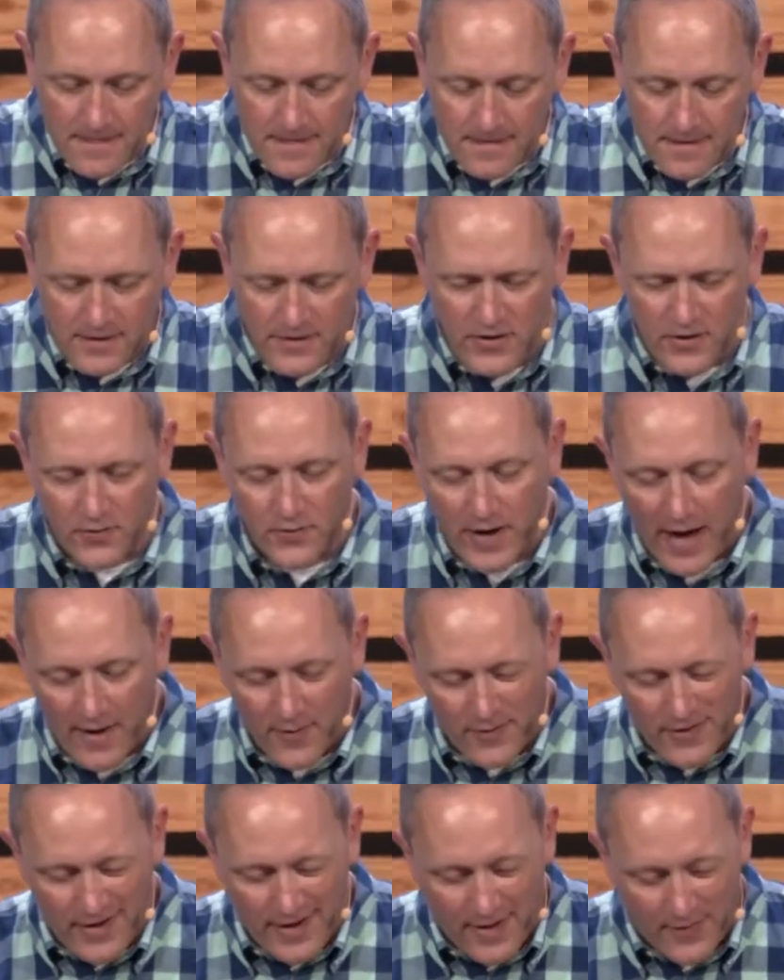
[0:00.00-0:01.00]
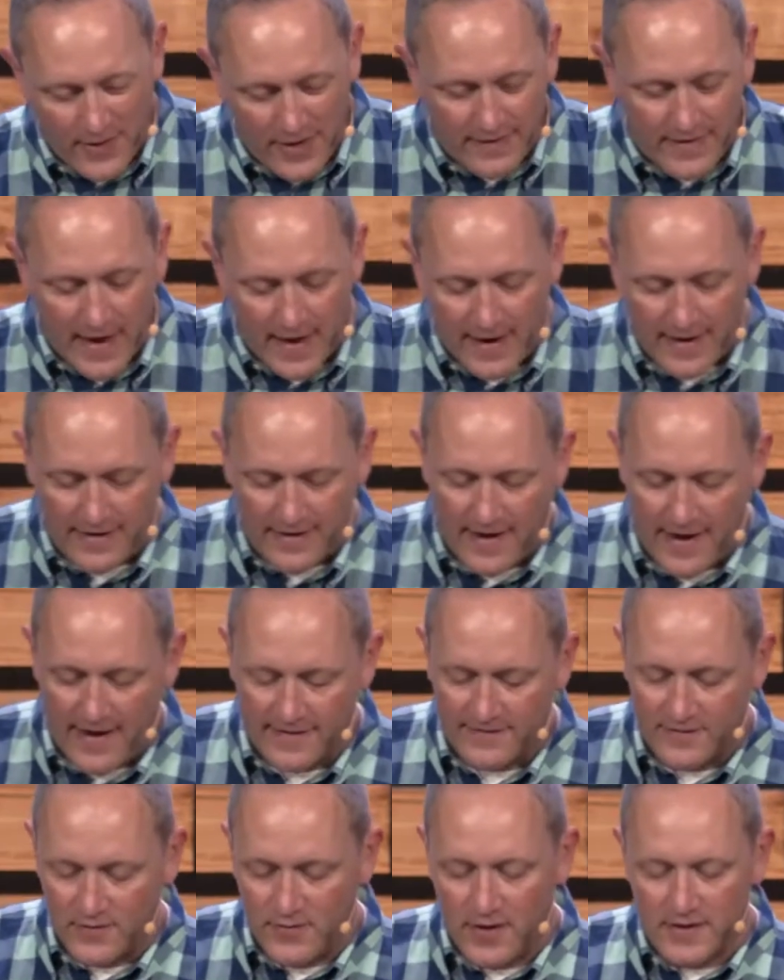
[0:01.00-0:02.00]
I read that and I
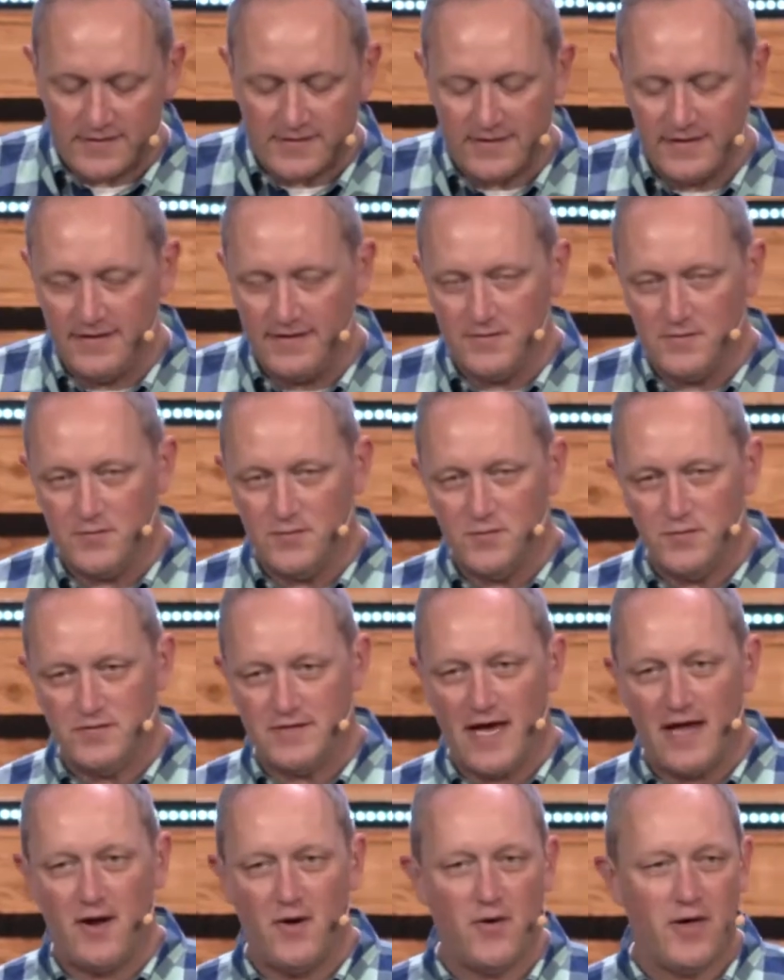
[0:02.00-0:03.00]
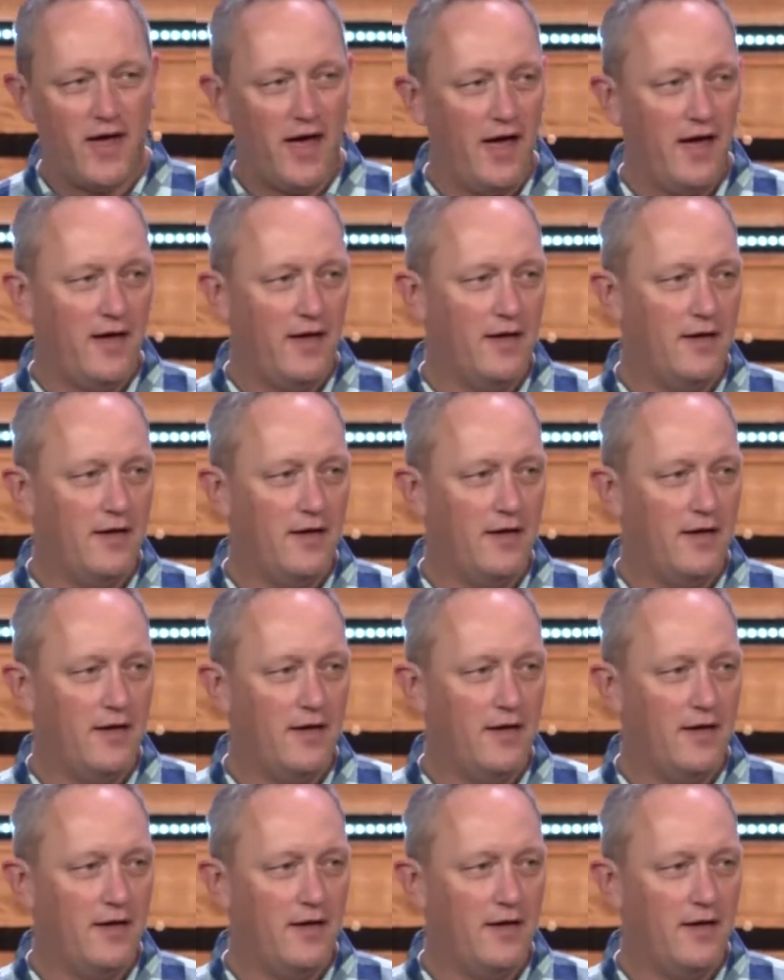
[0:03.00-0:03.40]
ask the question, was that okay?